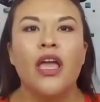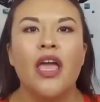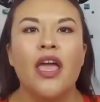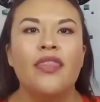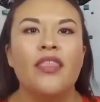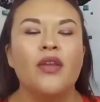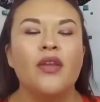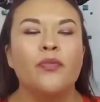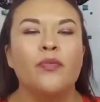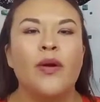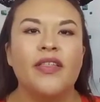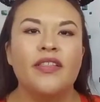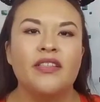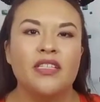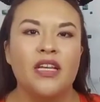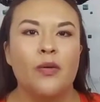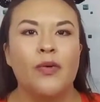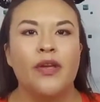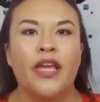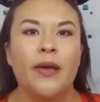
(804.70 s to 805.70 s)
And then by the
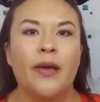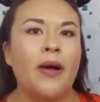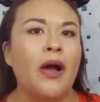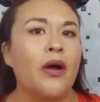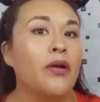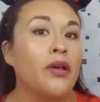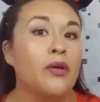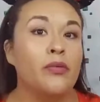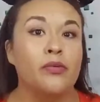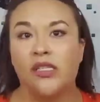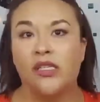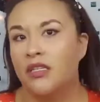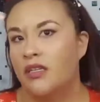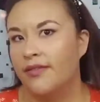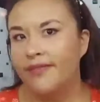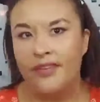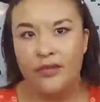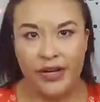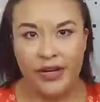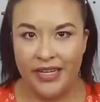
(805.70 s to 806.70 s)
time we came out, it wasn't
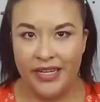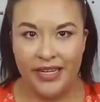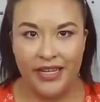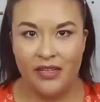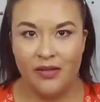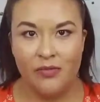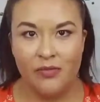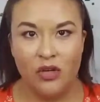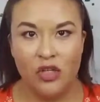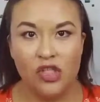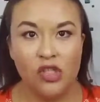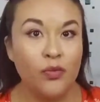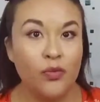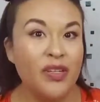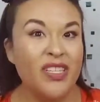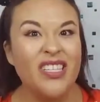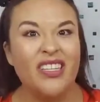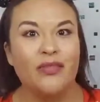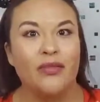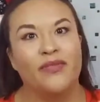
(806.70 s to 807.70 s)
even raining anymore. So we
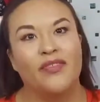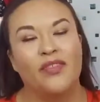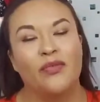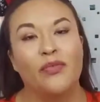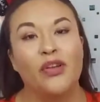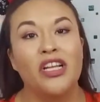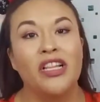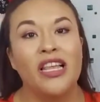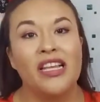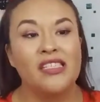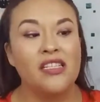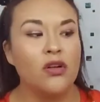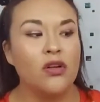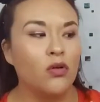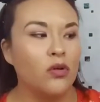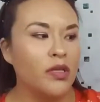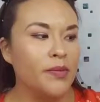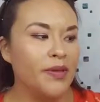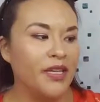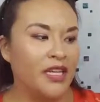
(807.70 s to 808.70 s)
didn't even realize it,
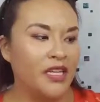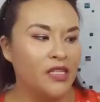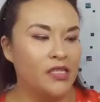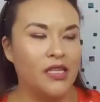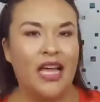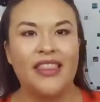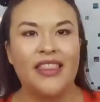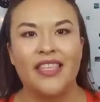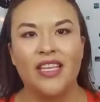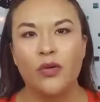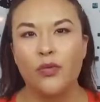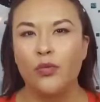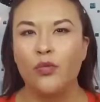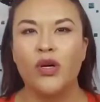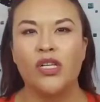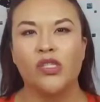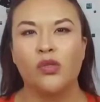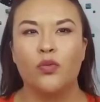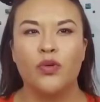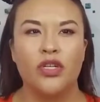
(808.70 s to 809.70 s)
only because I think
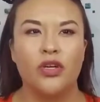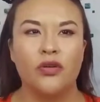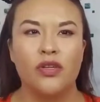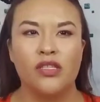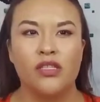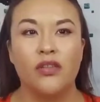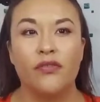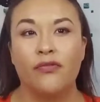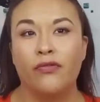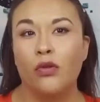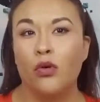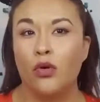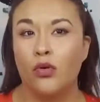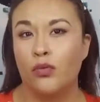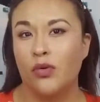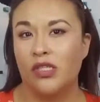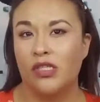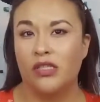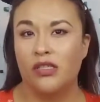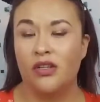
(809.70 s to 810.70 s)
once we noticed
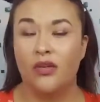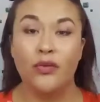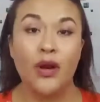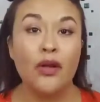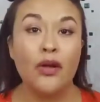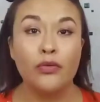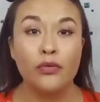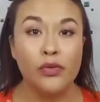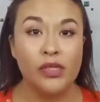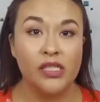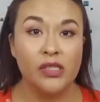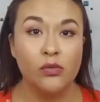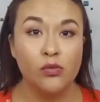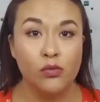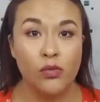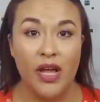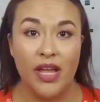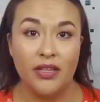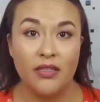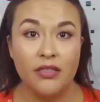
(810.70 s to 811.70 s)
the ground was
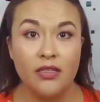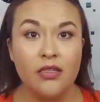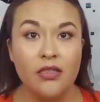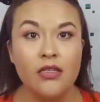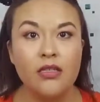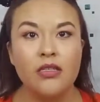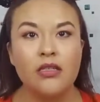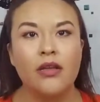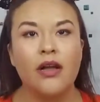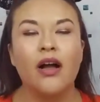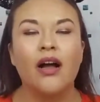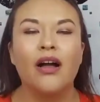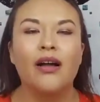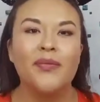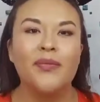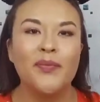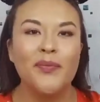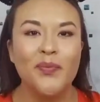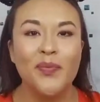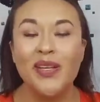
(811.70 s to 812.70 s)
wet.
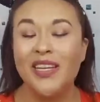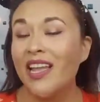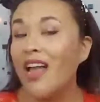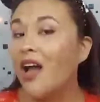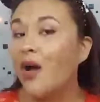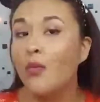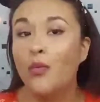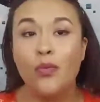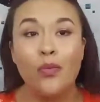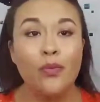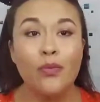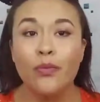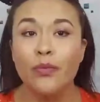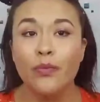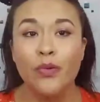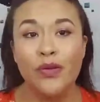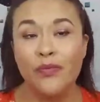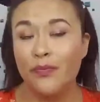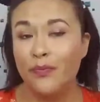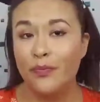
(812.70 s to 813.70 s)
But yeah,
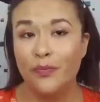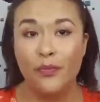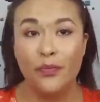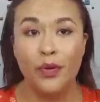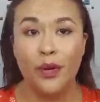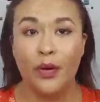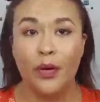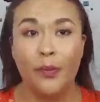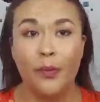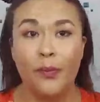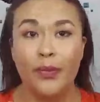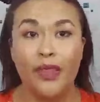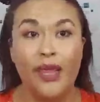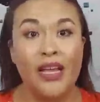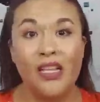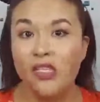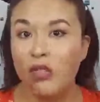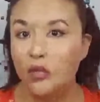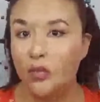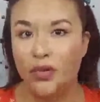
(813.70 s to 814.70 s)
we were
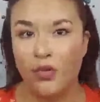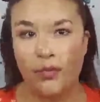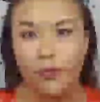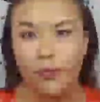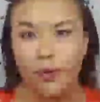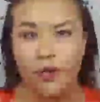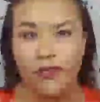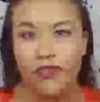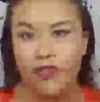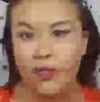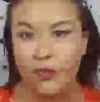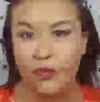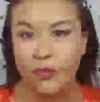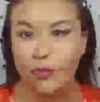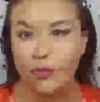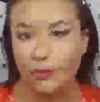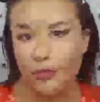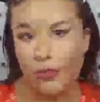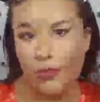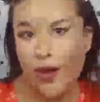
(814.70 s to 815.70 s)
blessed with perfect
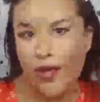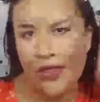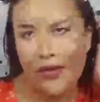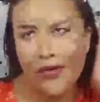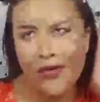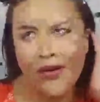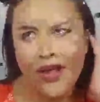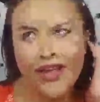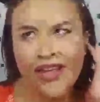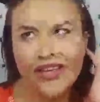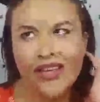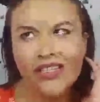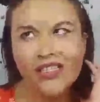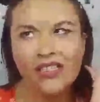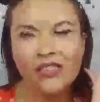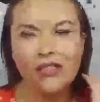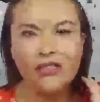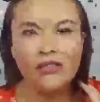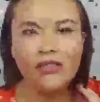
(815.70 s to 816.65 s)
weather, I guess,